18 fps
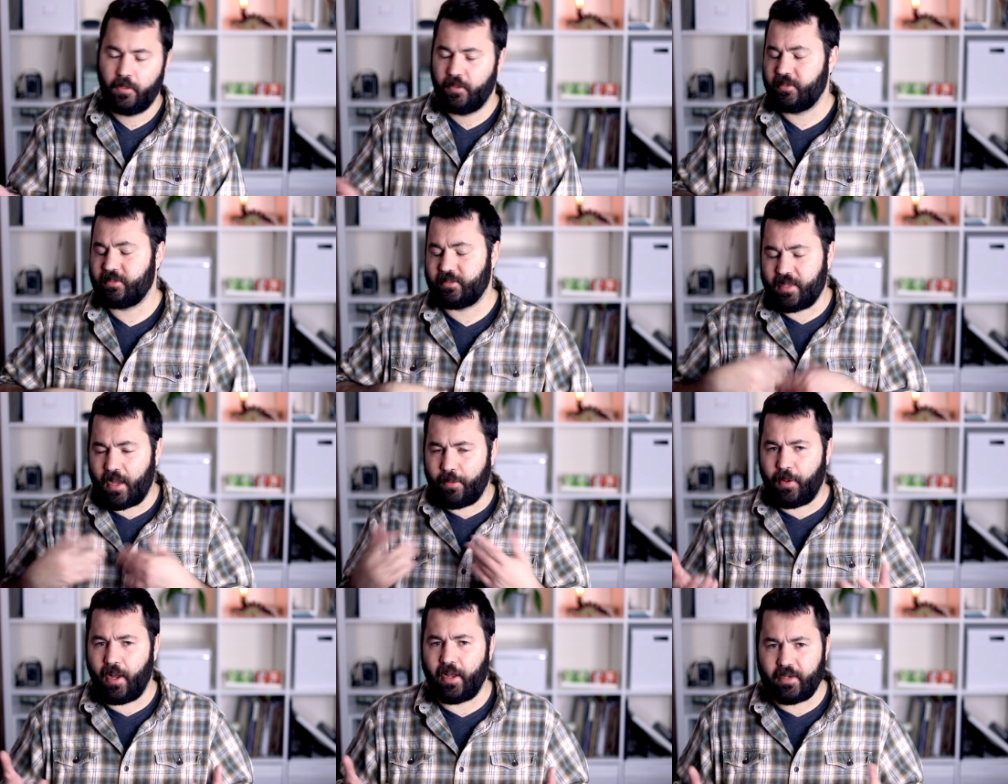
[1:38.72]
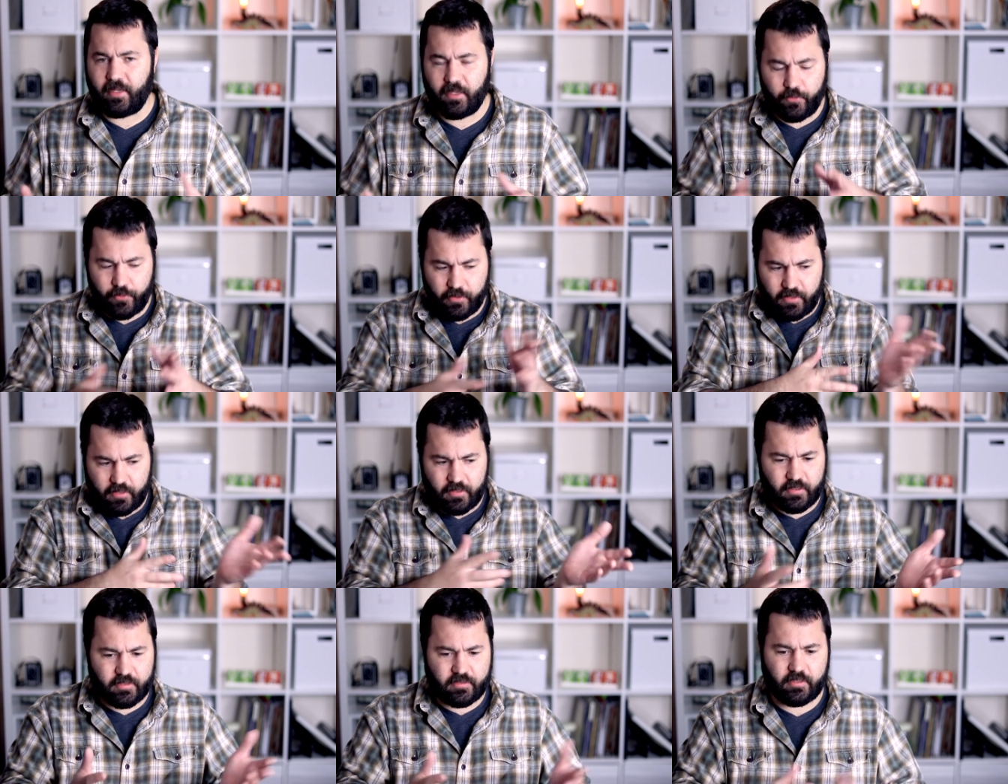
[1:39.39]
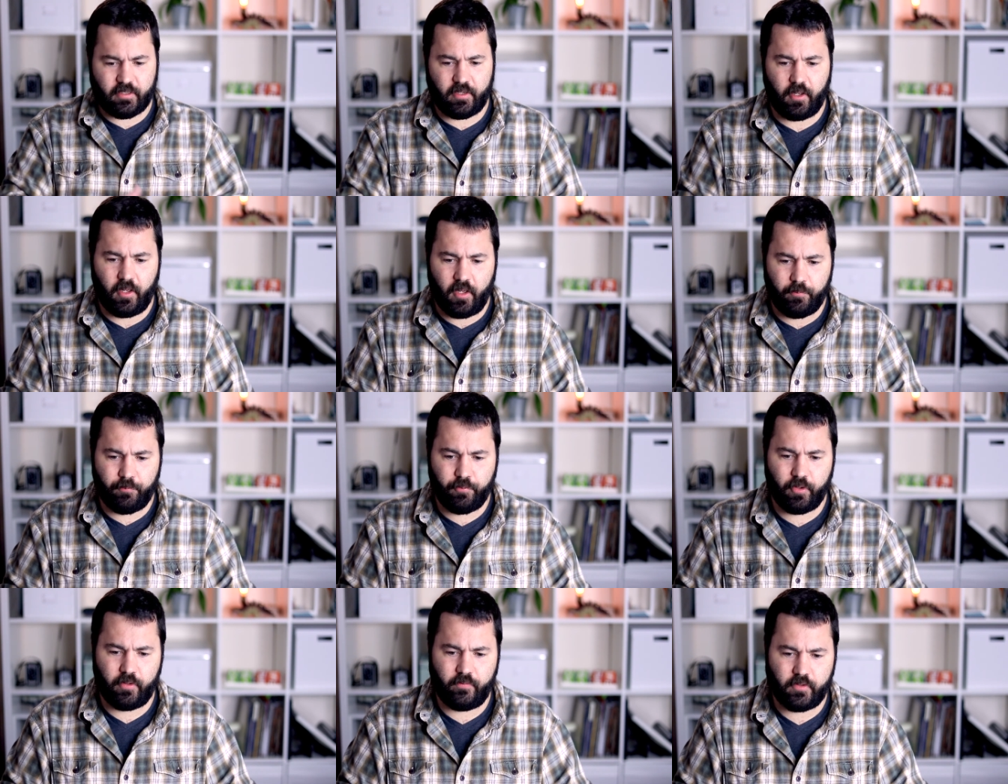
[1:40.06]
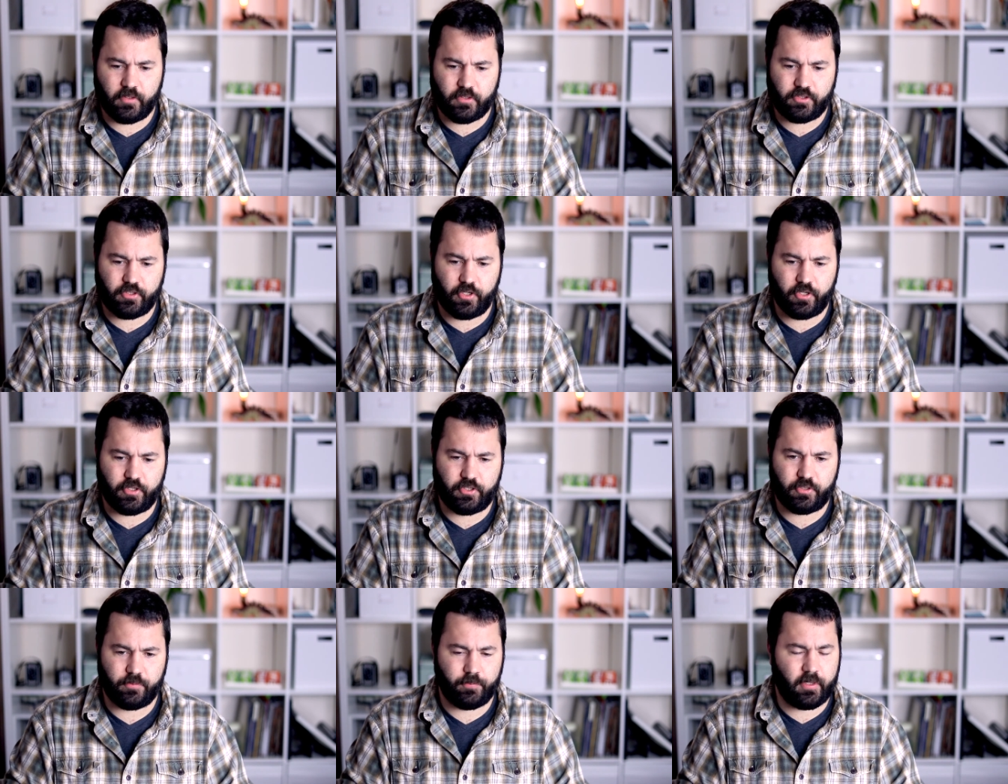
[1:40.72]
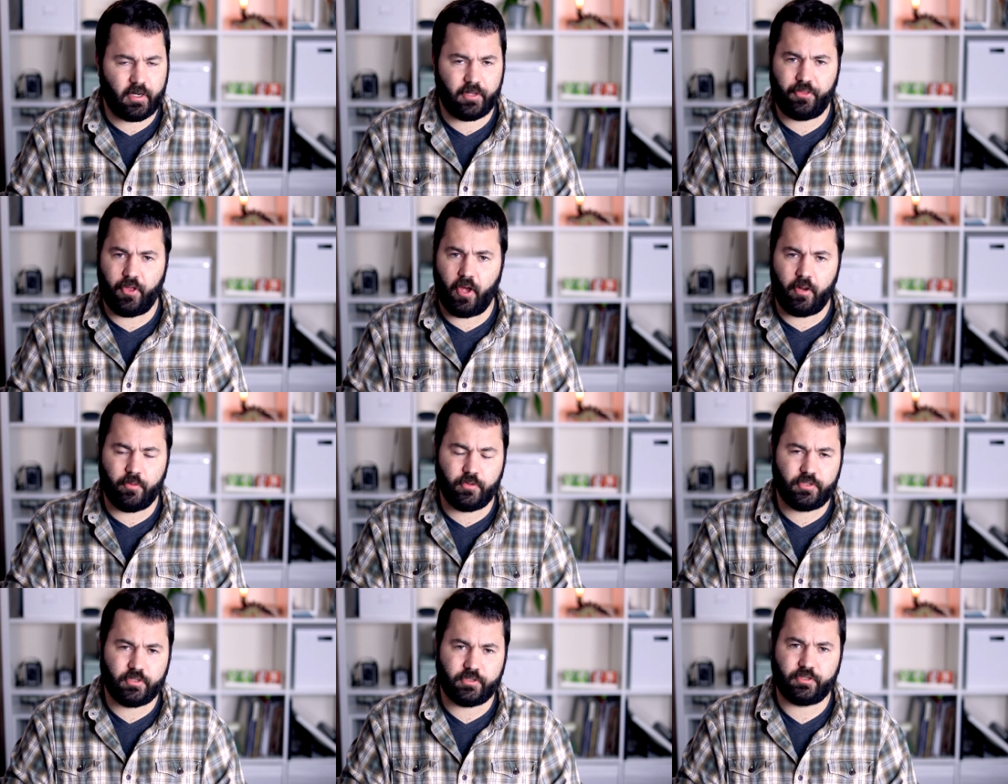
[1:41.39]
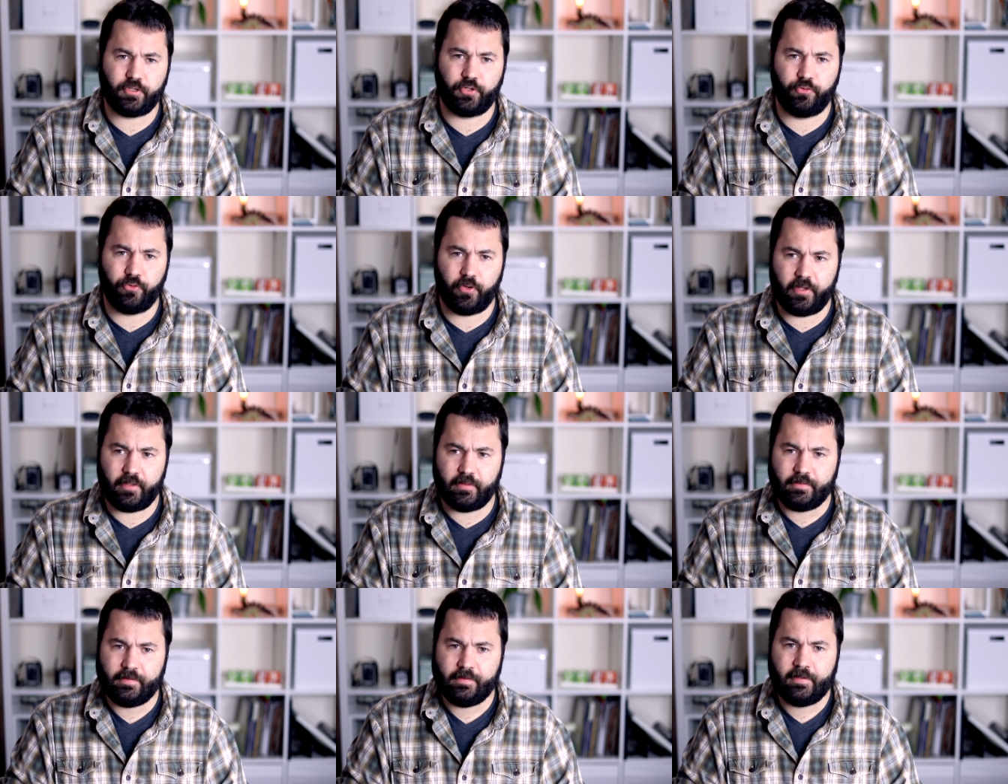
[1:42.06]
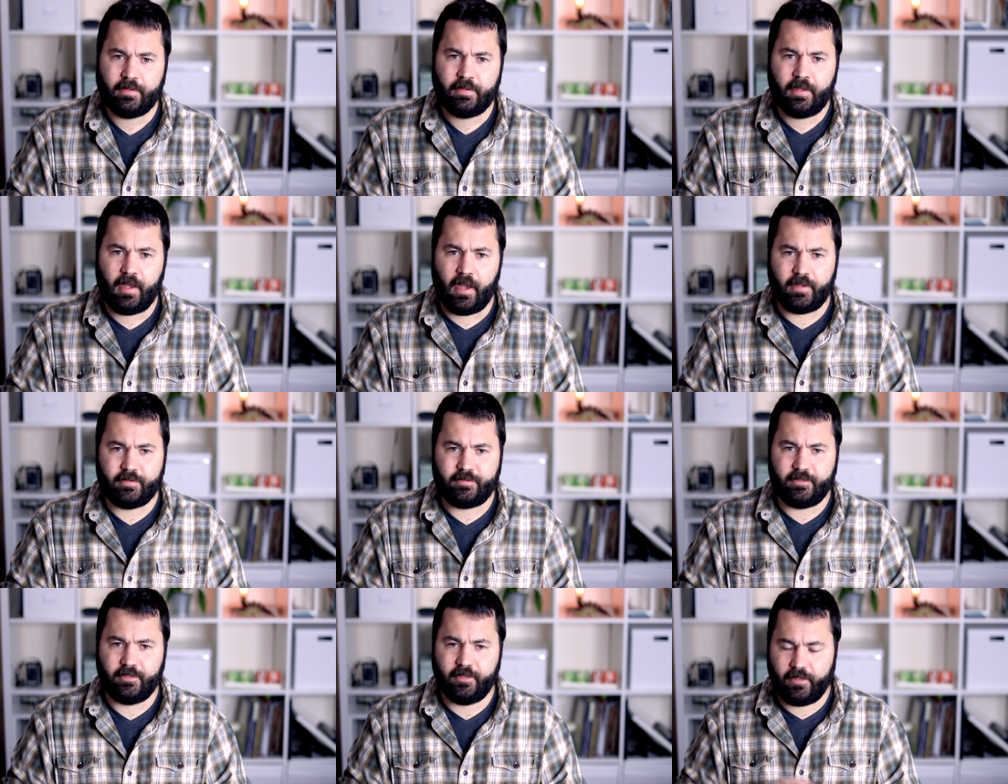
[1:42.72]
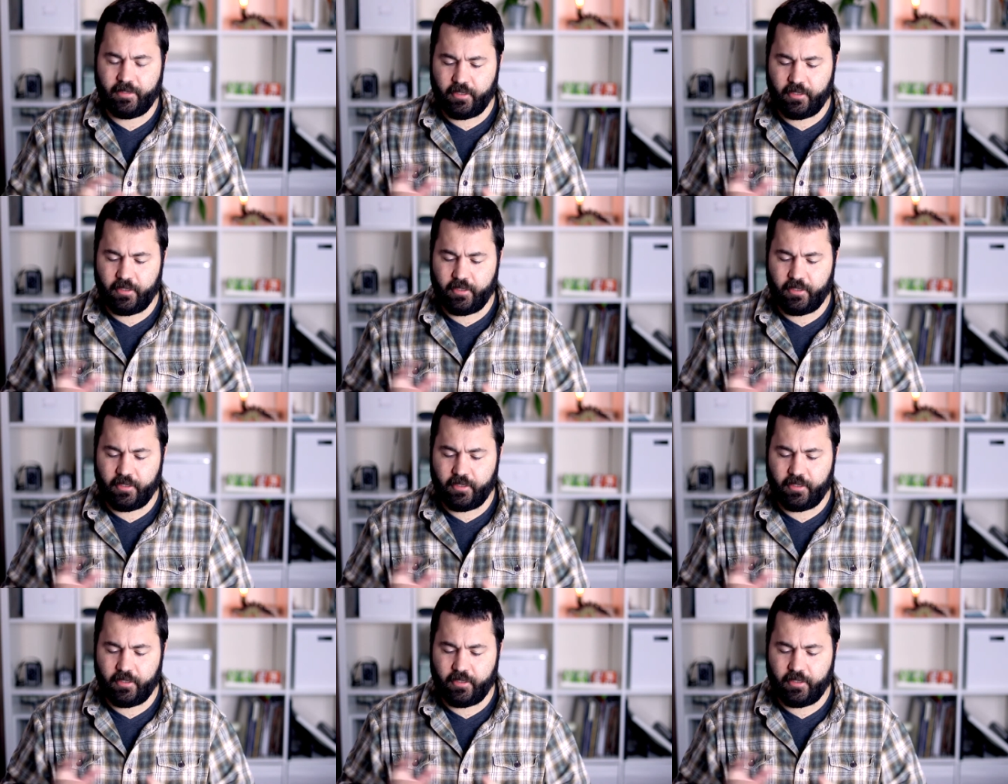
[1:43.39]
This is not my idea. We did this in a previous church, but I thought it was just a great idea.